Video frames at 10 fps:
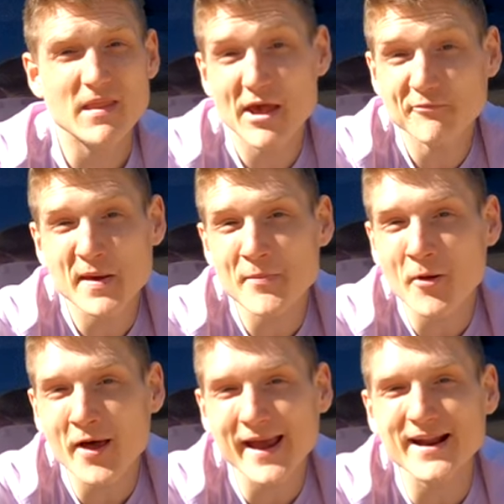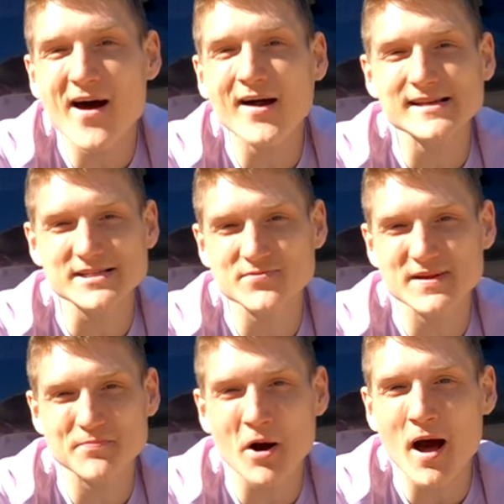if people ain't honest
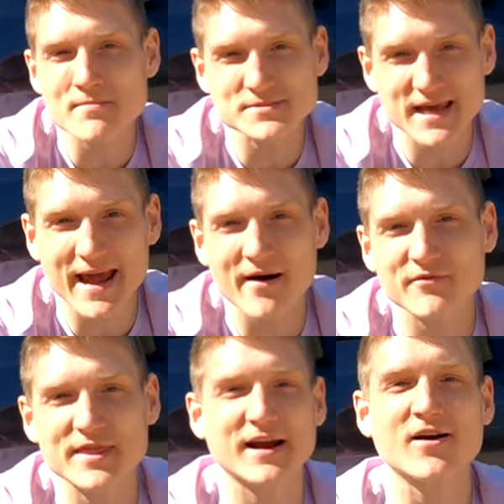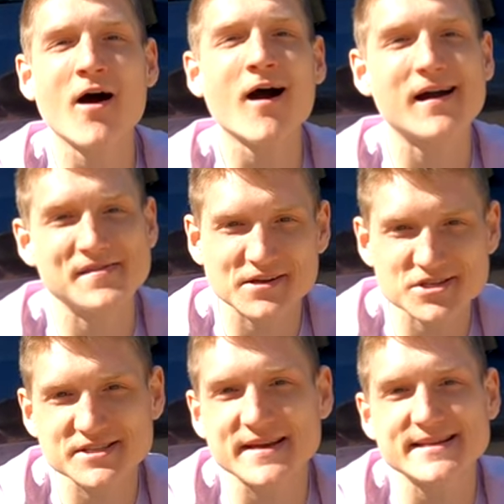with problems they have with their car and they're
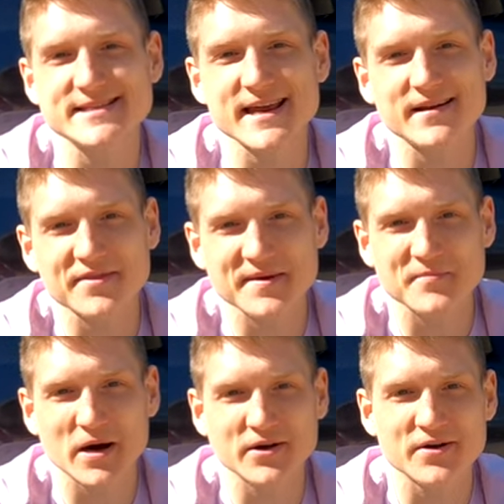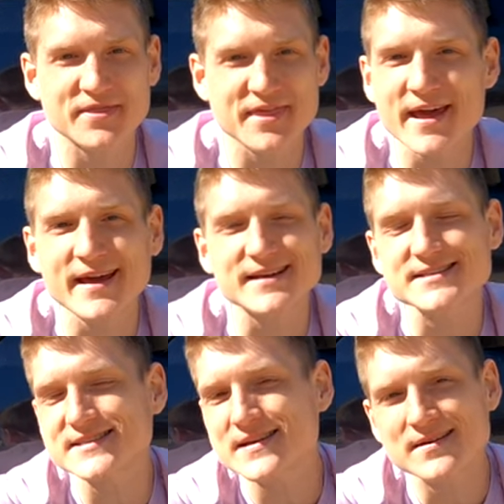just gonna say nothing but good
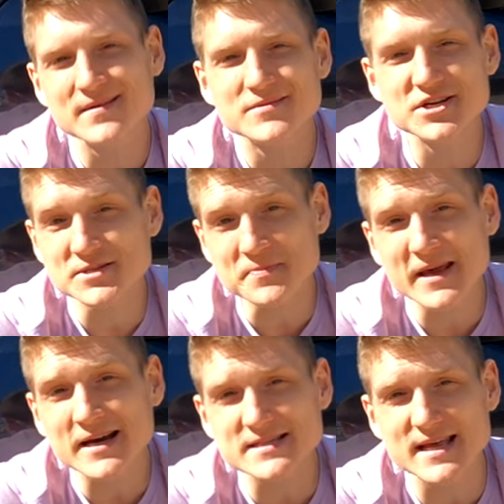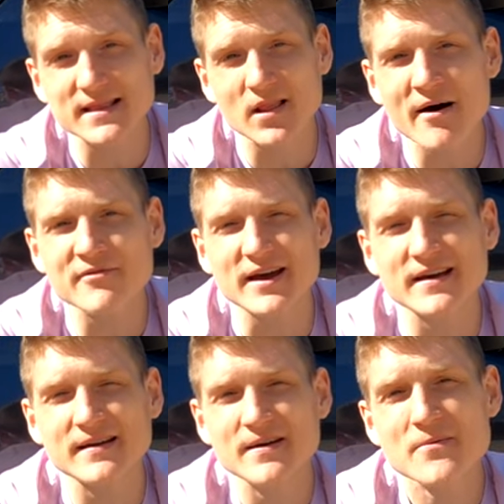things just because they love
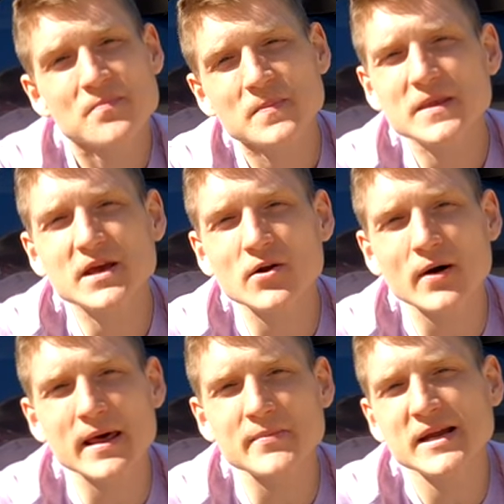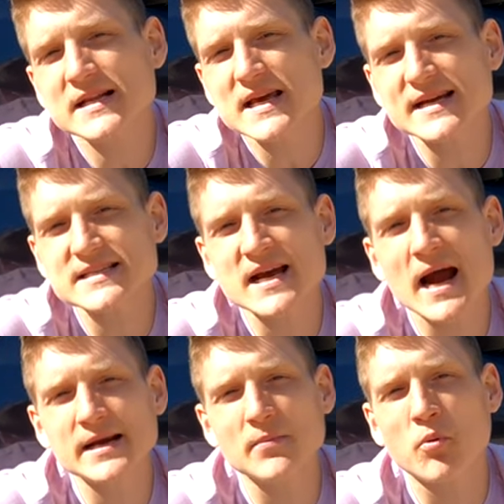it, you know what I mean? It's
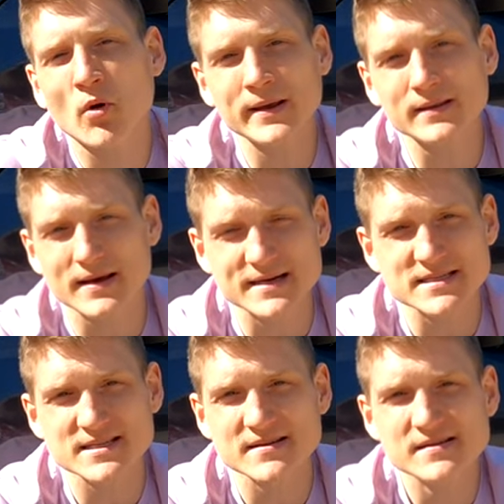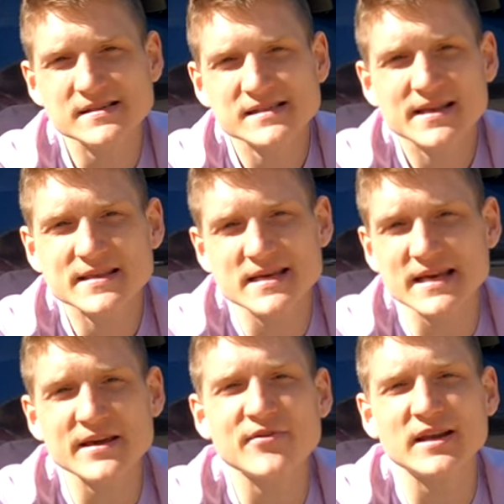kind of pointless to
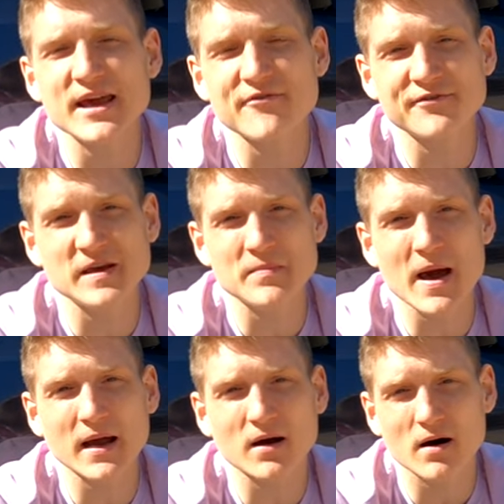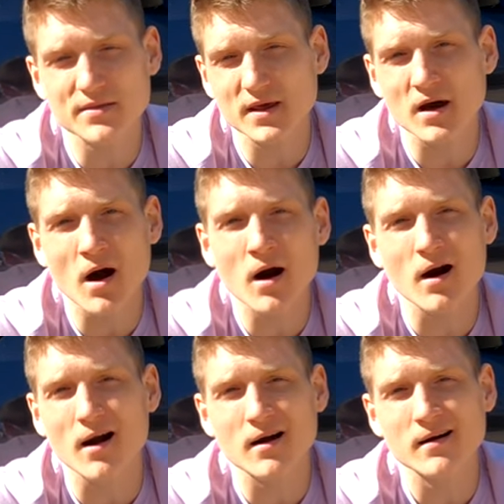even give feedback on the
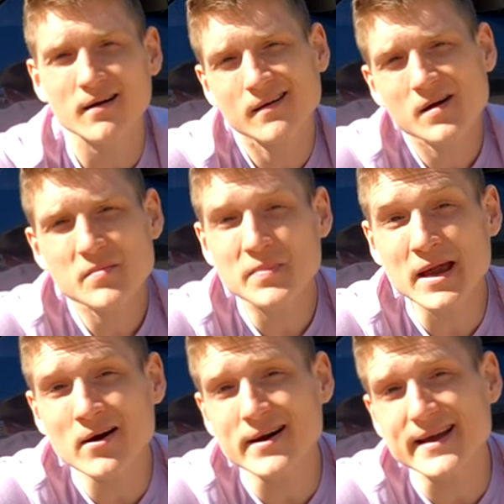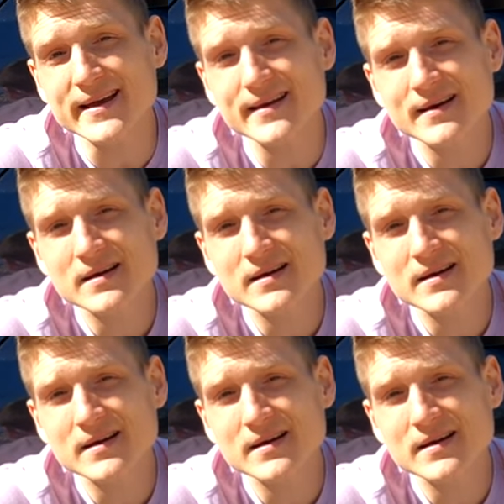car, period.